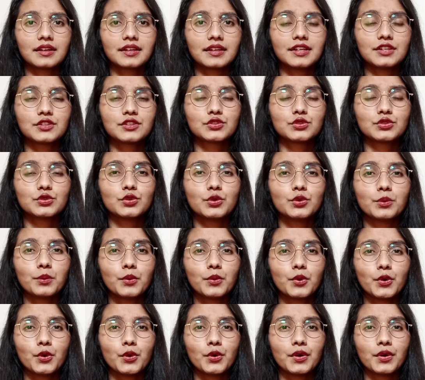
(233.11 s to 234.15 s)
get to know
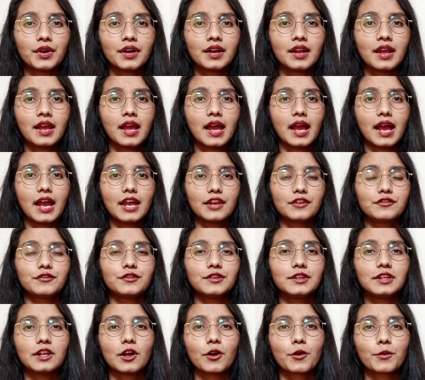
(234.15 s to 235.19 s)
more and
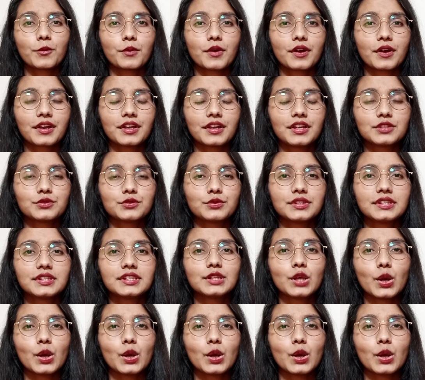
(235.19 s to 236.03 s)
fill our pocket with